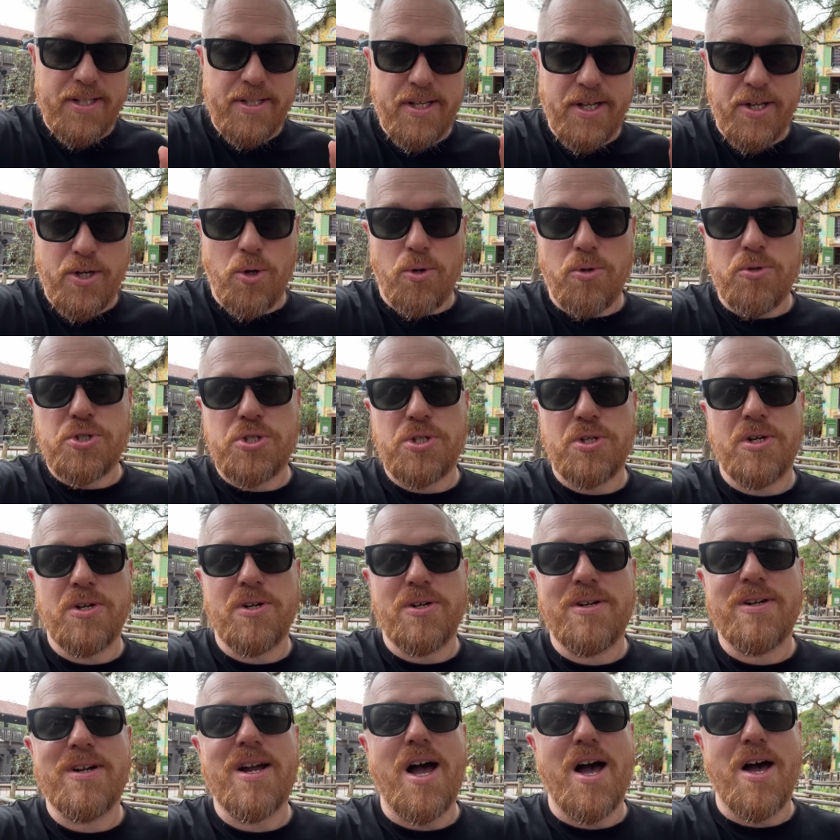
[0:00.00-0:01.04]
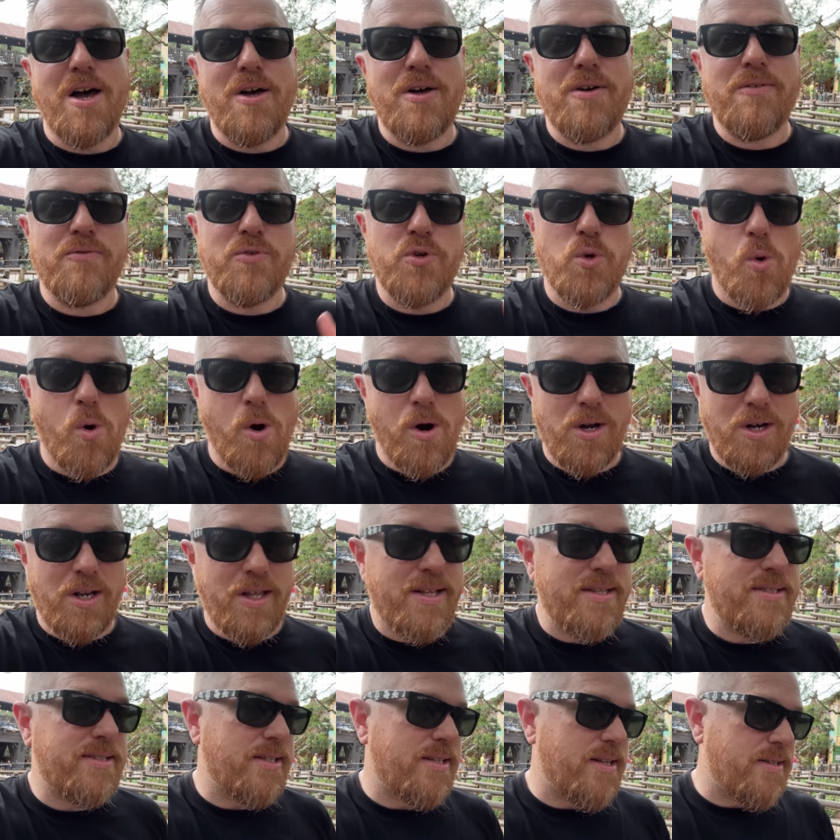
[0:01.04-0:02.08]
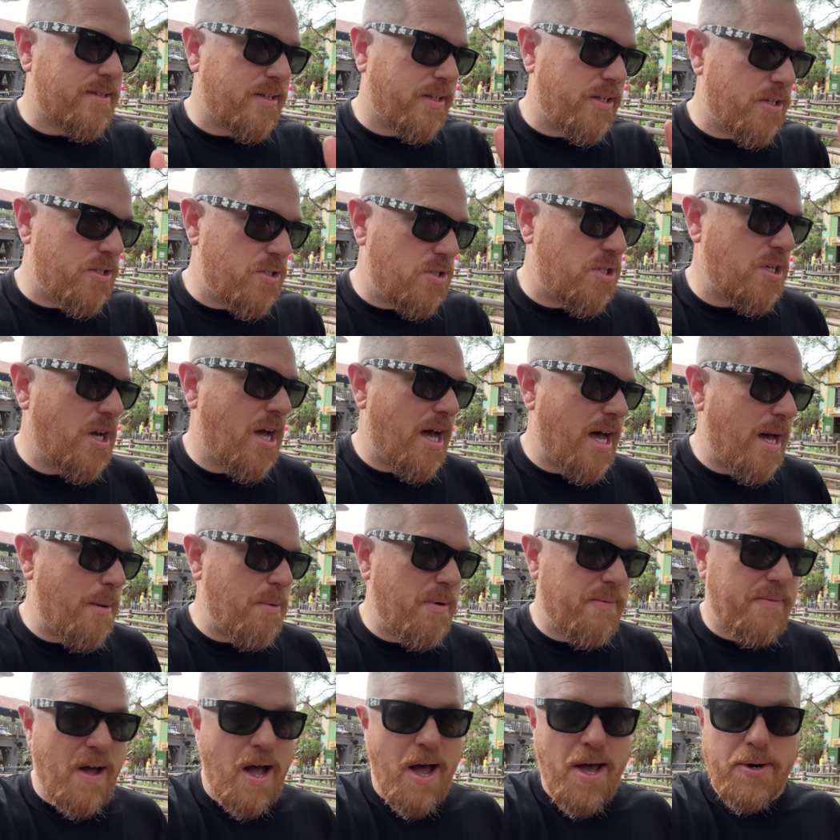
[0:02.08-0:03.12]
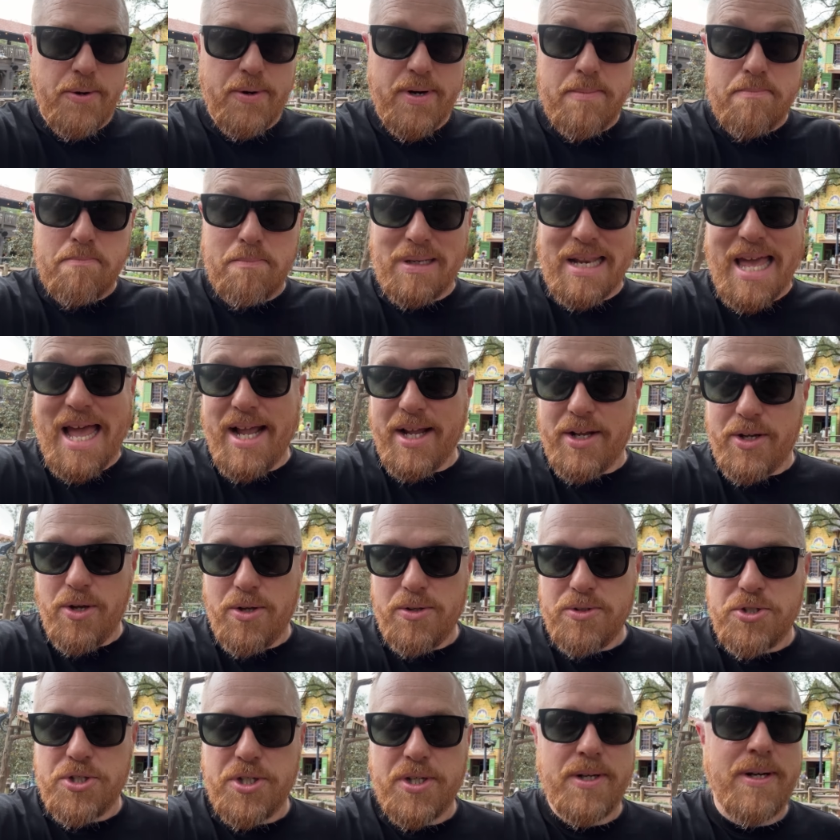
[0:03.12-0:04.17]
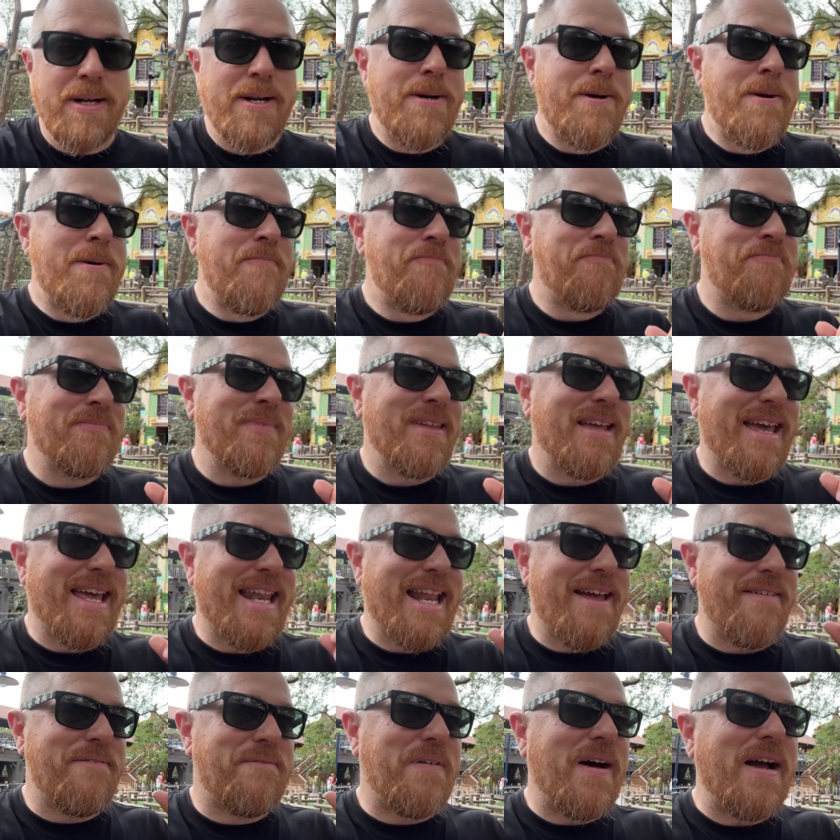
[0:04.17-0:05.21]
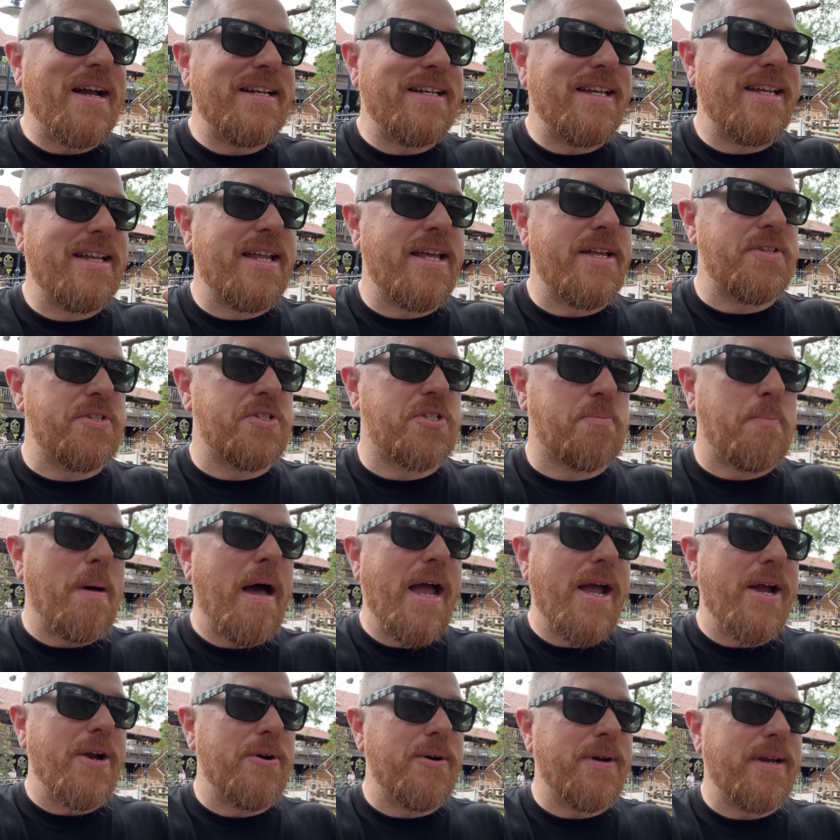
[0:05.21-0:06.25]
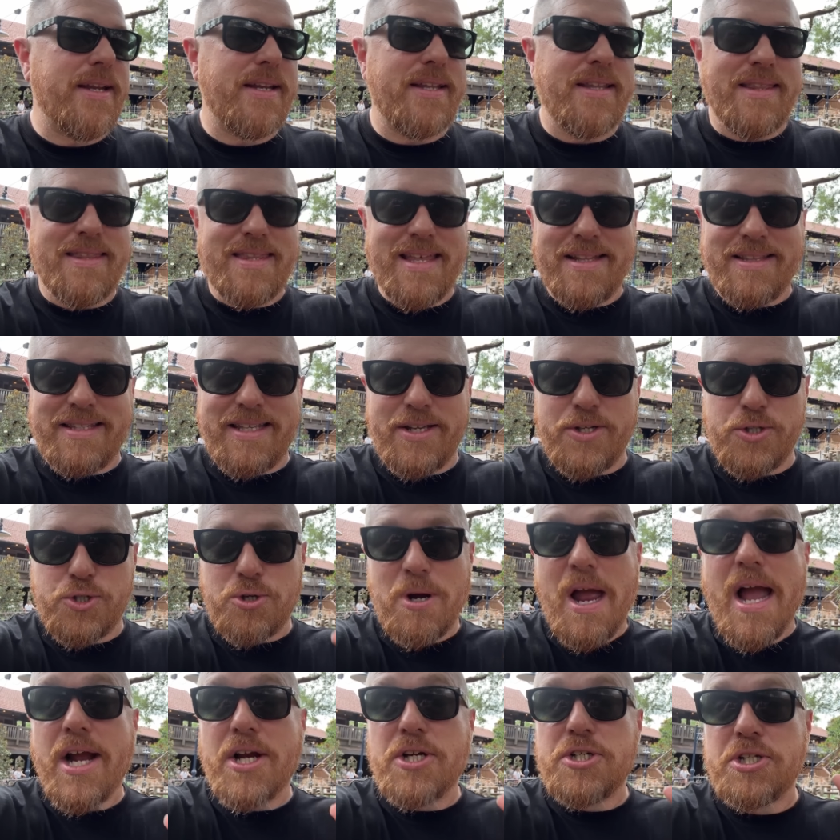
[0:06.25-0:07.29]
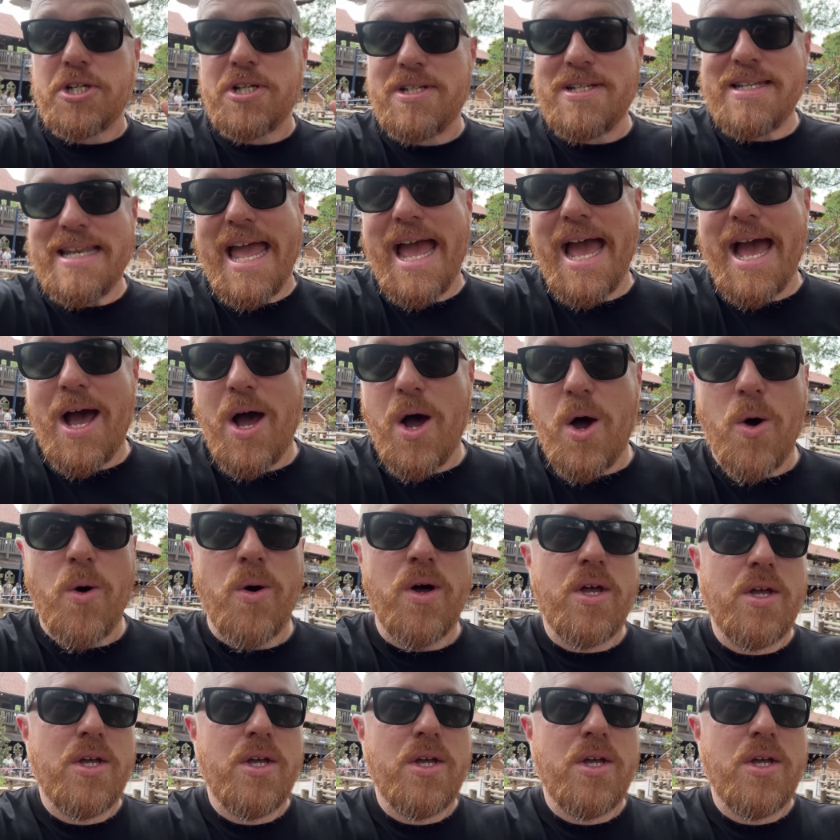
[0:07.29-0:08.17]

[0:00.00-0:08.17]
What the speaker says: the culture of New Orleans. It does a good job of honoring Black culture. And I find it inspiring that the attraction now